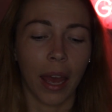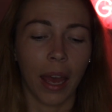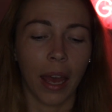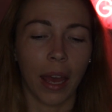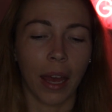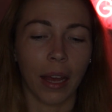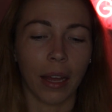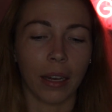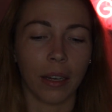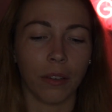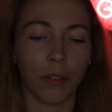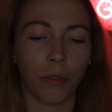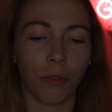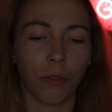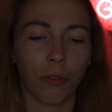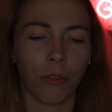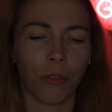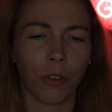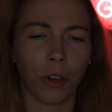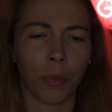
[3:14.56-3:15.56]
And
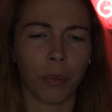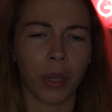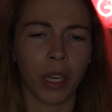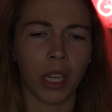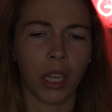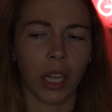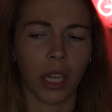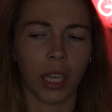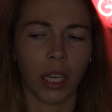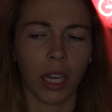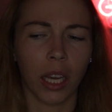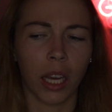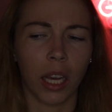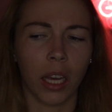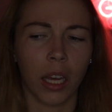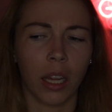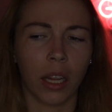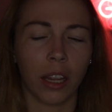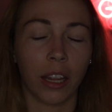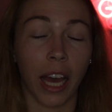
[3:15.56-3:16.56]
for me, like,
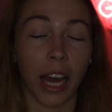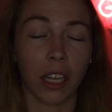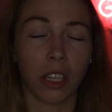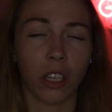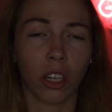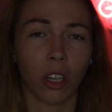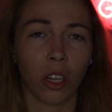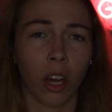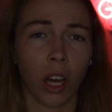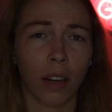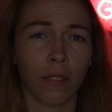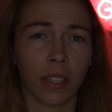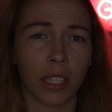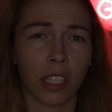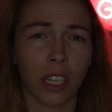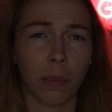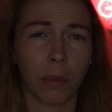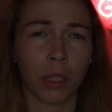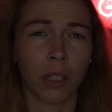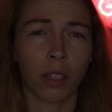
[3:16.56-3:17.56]
that took a lot of
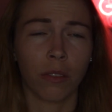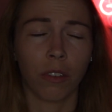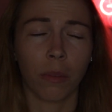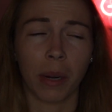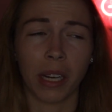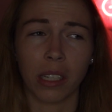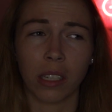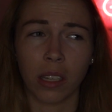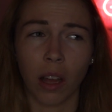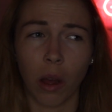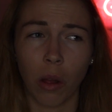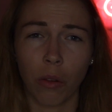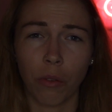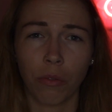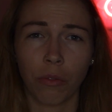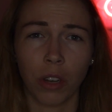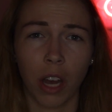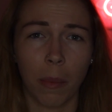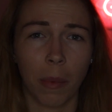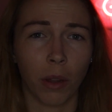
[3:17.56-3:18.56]
acceptance for
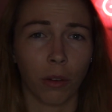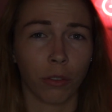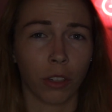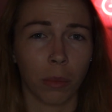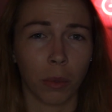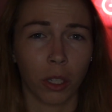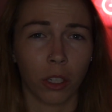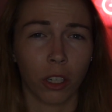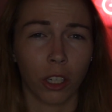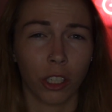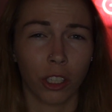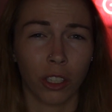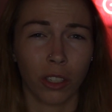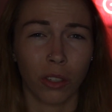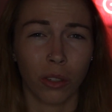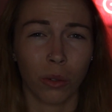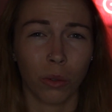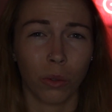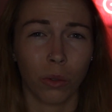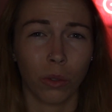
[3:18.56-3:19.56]
myself, coming from a
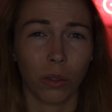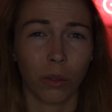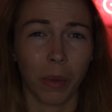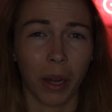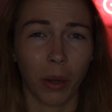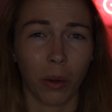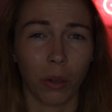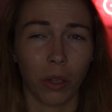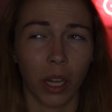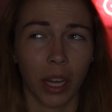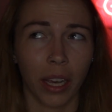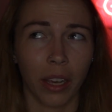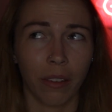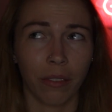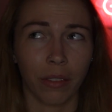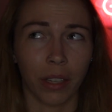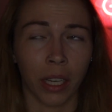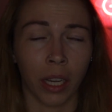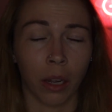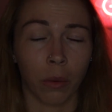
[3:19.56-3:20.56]
Christian school my whole
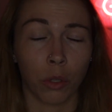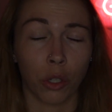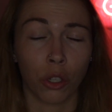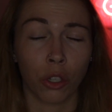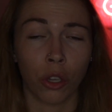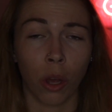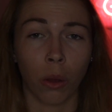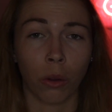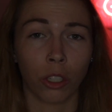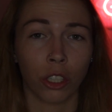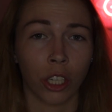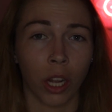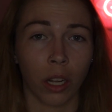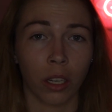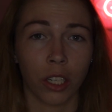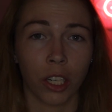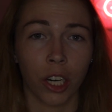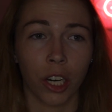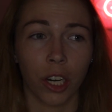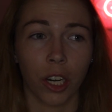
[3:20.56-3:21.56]
life. Like, I was so
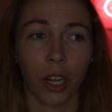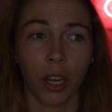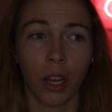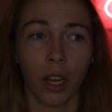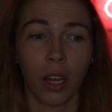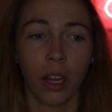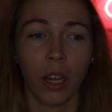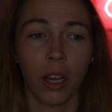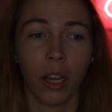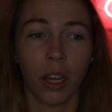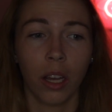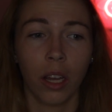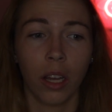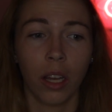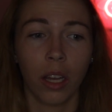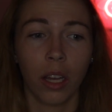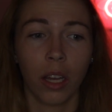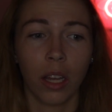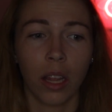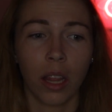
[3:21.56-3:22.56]
sheltered
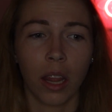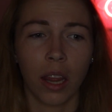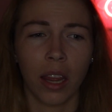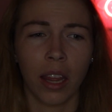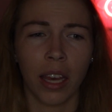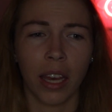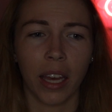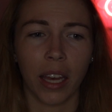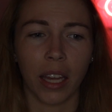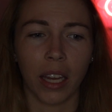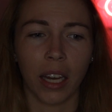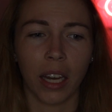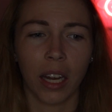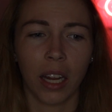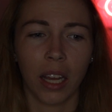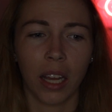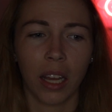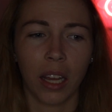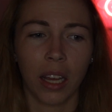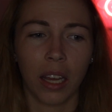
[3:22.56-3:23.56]
that,
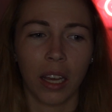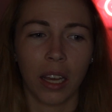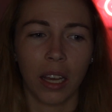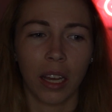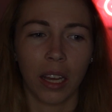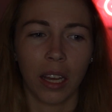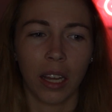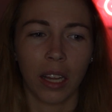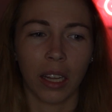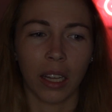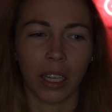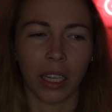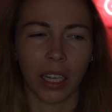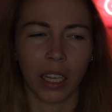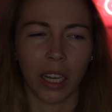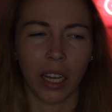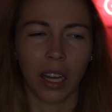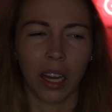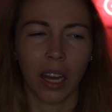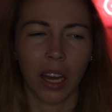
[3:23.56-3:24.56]

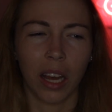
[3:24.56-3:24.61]
like,